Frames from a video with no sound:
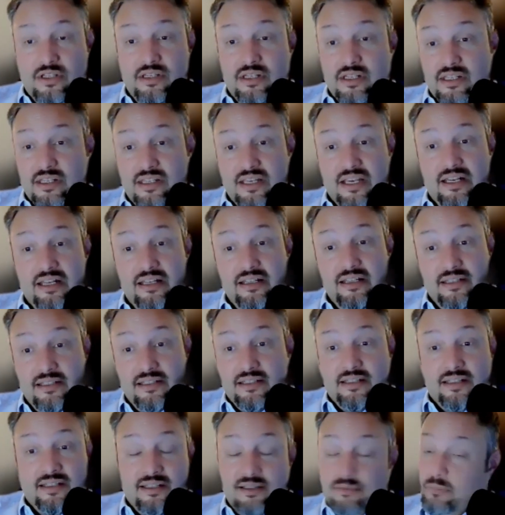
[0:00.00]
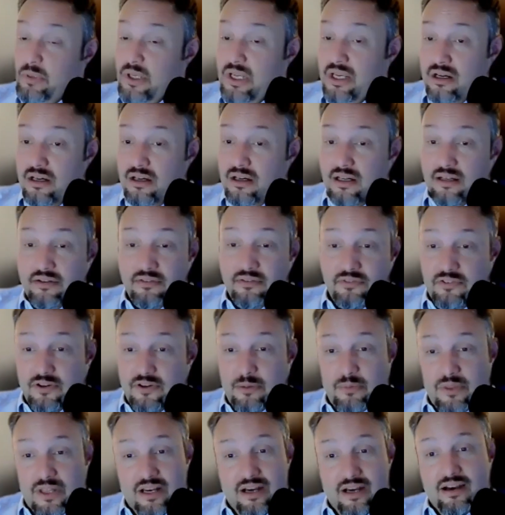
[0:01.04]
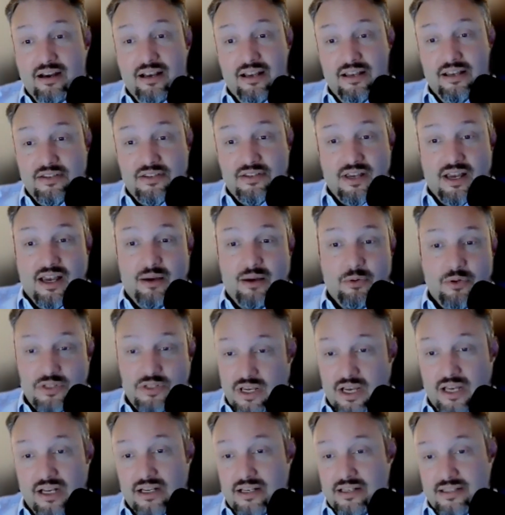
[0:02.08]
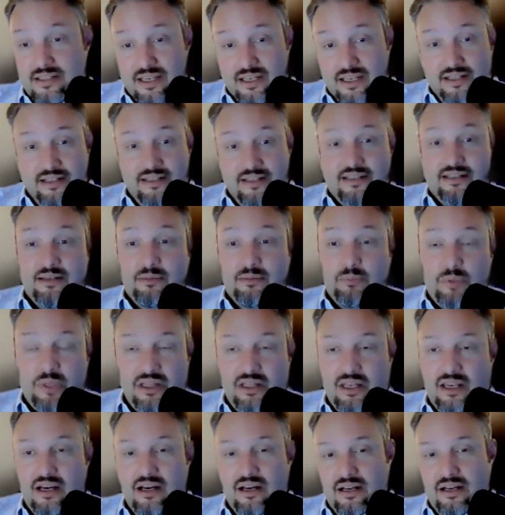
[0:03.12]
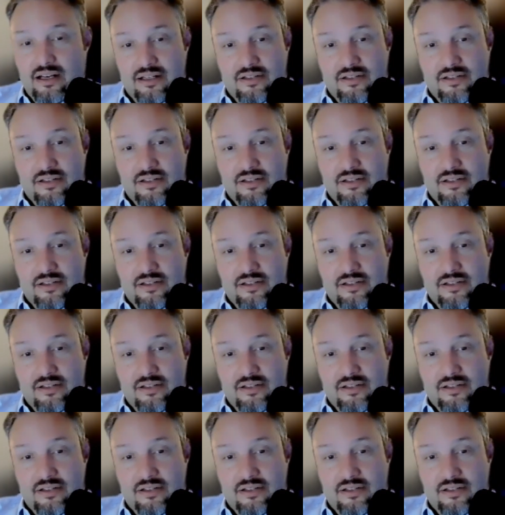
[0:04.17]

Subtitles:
as excited to be gone from there as I was unexcited to be there.